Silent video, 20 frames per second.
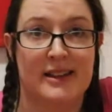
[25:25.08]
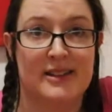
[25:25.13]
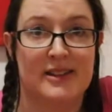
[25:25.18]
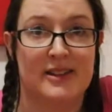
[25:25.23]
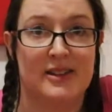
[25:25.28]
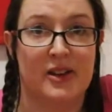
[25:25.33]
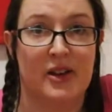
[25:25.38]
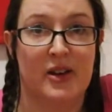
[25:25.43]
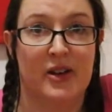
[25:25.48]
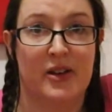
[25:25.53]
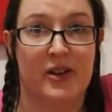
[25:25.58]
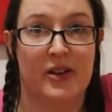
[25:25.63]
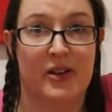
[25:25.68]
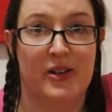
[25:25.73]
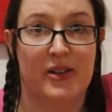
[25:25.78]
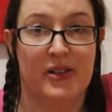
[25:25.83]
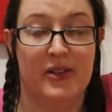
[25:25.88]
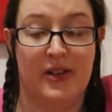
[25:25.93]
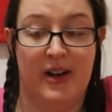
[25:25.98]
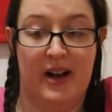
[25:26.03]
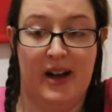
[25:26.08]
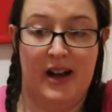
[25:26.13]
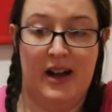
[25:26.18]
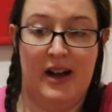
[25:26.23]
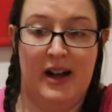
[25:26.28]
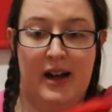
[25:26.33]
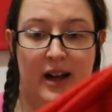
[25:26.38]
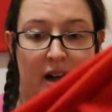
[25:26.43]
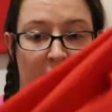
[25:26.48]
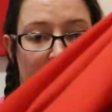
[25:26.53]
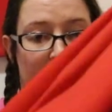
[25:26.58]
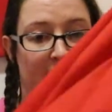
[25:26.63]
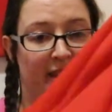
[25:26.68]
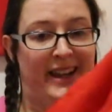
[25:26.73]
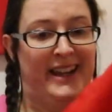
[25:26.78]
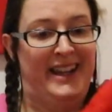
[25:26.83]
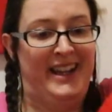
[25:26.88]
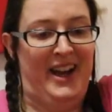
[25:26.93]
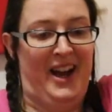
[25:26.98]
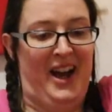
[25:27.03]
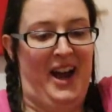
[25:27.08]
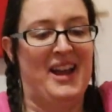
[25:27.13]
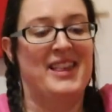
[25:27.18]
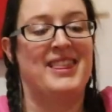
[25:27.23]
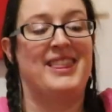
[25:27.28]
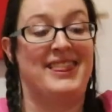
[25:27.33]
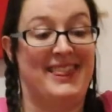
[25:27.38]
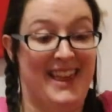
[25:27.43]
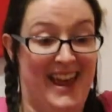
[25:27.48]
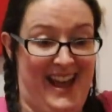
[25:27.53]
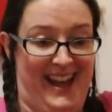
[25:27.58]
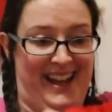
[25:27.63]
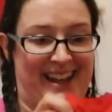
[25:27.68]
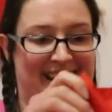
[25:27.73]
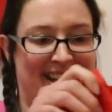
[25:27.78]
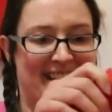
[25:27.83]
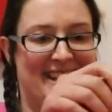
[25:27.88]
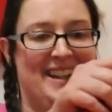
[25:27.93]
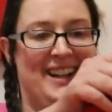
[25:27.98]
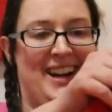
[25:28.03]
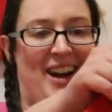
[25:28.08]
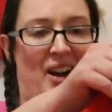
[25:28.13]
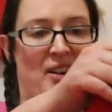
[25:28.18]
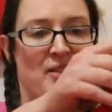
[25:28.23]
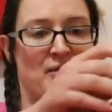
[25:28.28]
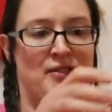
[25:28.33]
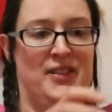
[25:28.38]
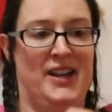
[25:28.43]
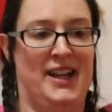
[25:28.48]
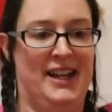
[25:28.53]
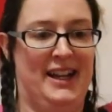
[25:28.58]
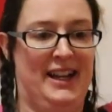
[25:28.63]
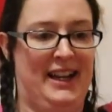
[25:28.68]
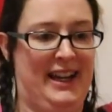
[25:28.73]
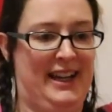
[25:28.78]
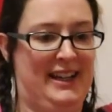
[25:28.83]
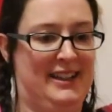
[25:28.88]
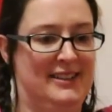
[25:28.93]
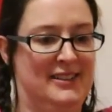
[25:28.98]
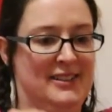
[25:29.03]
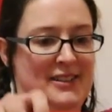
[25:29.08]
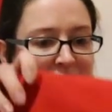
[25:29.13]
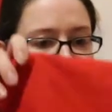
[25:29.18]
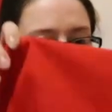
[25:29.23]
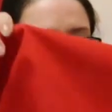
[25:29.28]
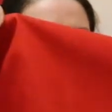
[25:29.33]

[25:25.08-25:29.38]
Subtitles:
so I think I figured it out.